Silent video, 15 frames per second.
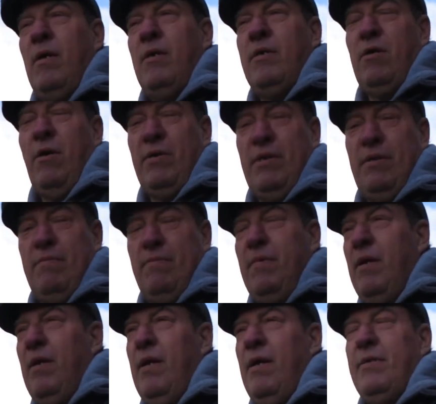so I
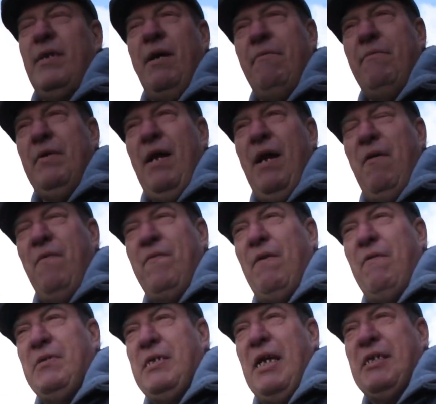don't know if there
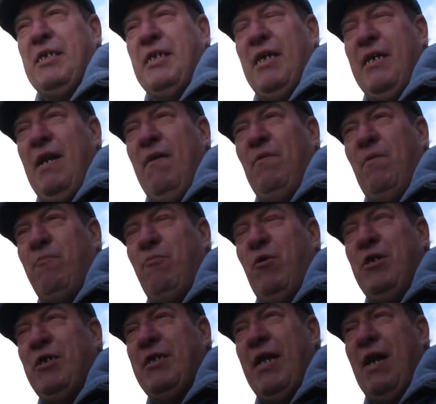was actually another
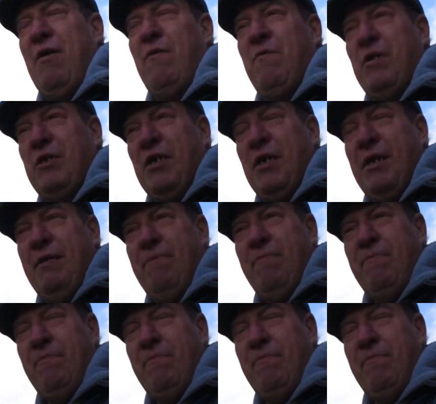bridge there originally